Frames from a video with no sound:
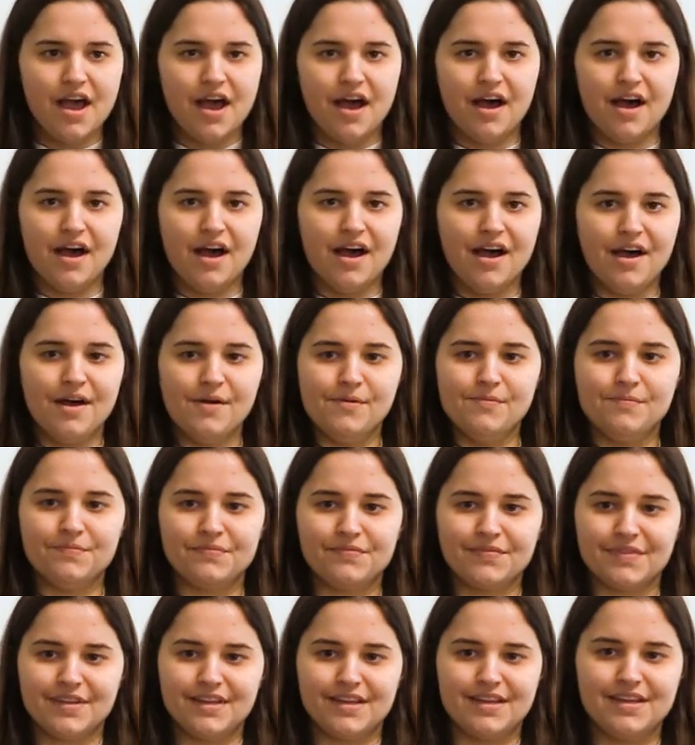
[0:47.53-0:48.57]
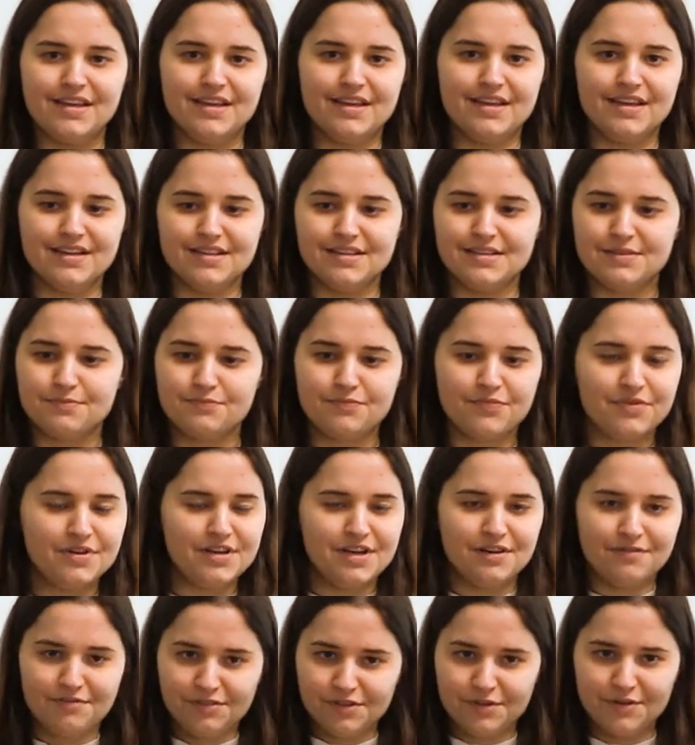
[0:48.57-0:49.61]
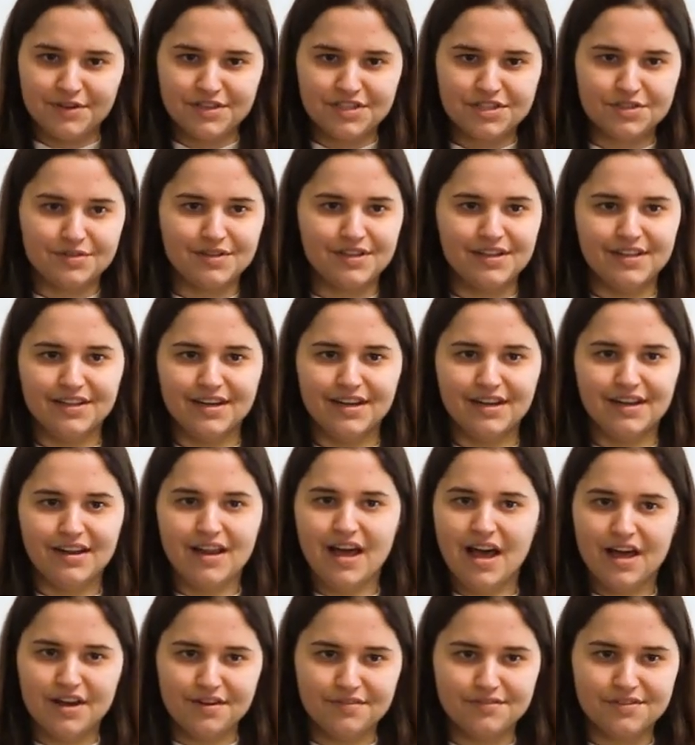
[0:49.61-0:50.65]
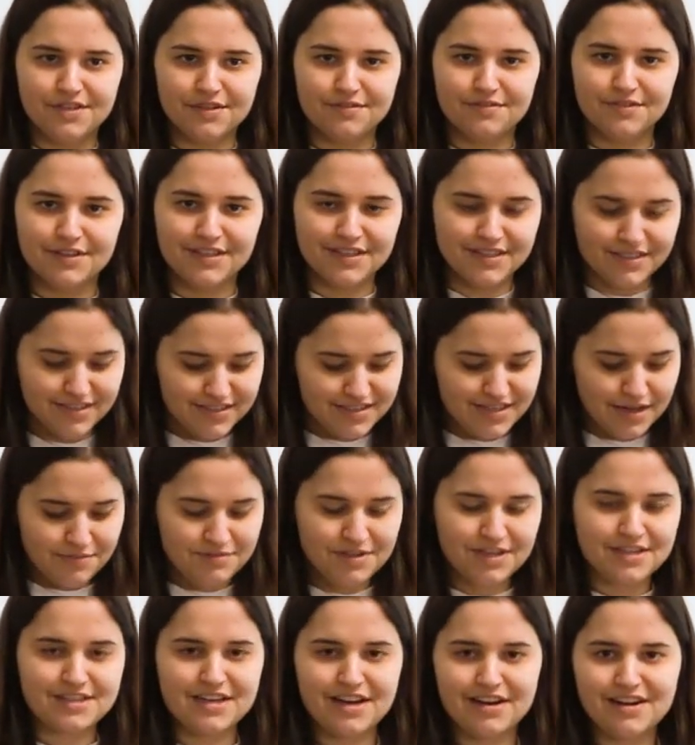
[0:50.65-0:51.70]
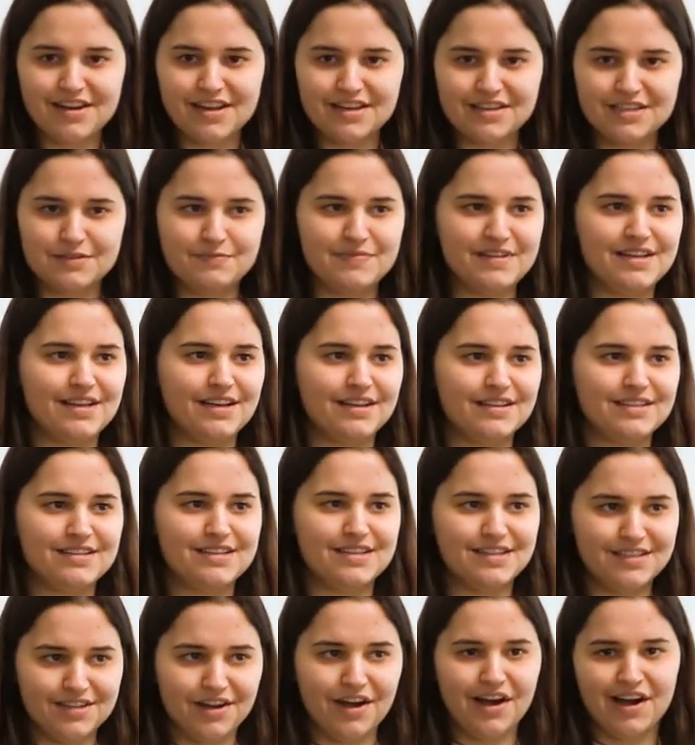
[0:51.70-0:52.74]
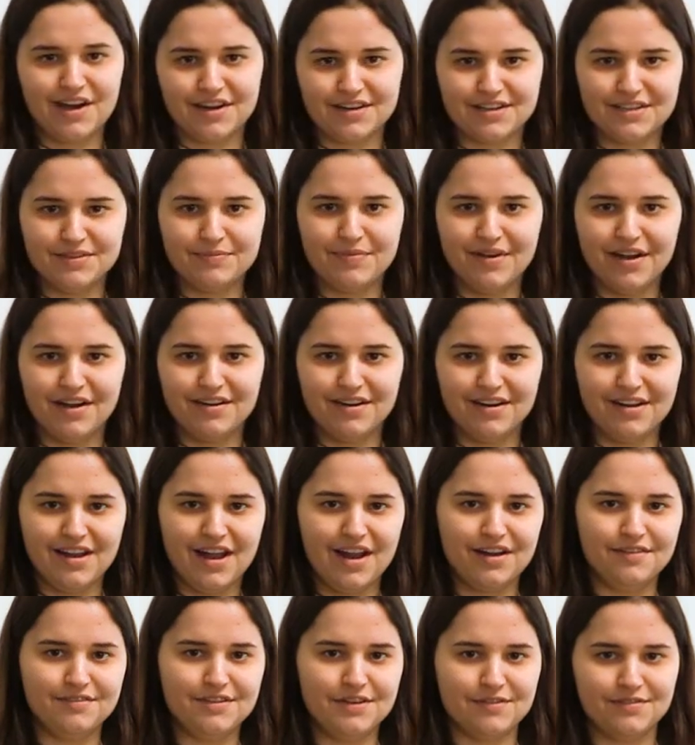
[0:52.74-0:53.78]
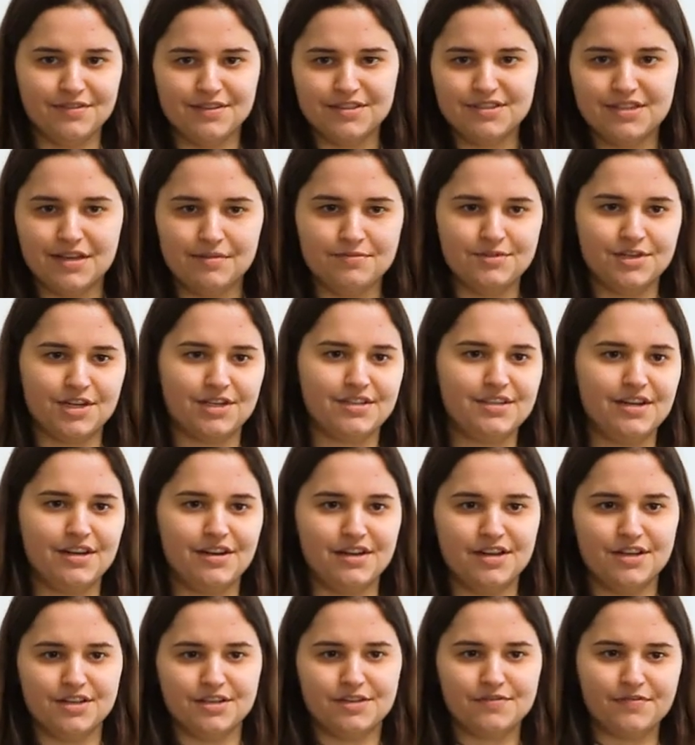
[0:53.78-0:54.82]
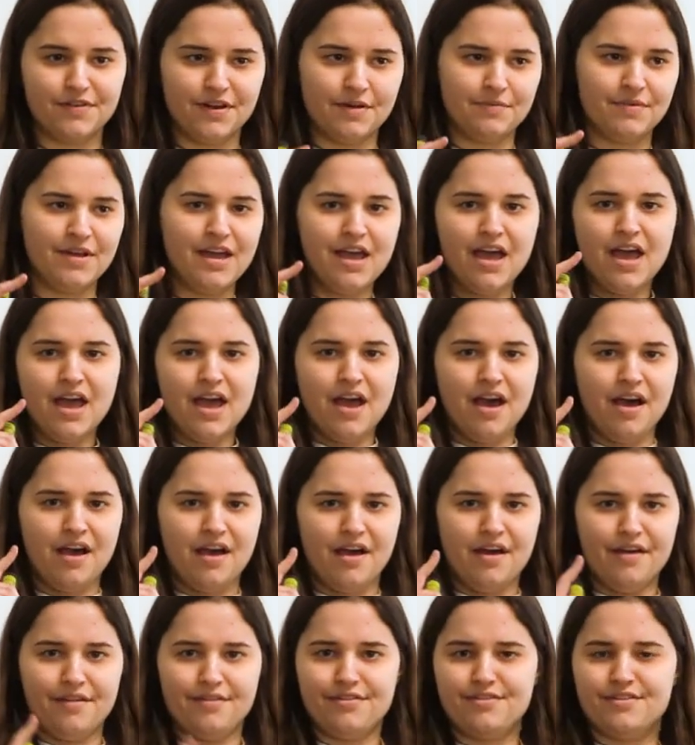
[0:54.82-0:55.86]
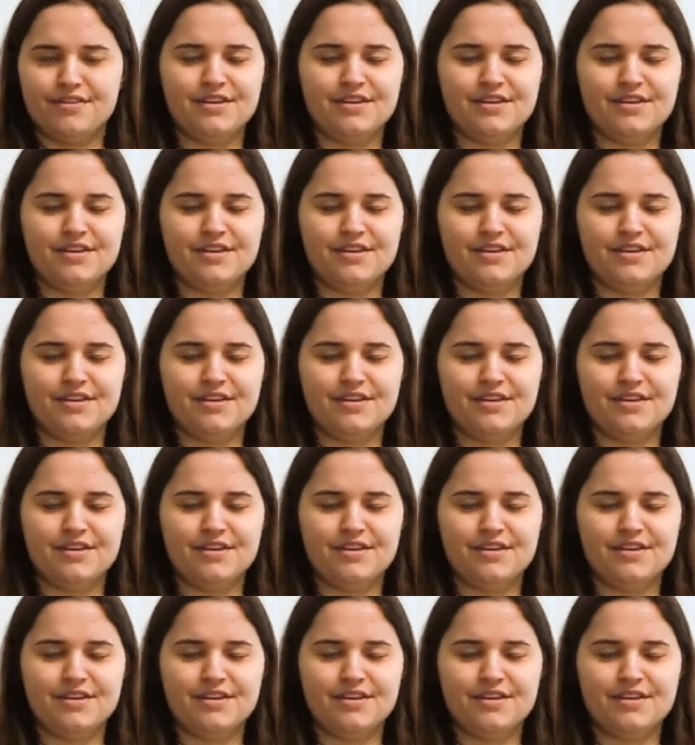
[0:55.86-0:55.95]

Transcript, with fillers: Um, He is pretty influential in a lot of different subject areas because he talked about a lot of different subject areas, from uh,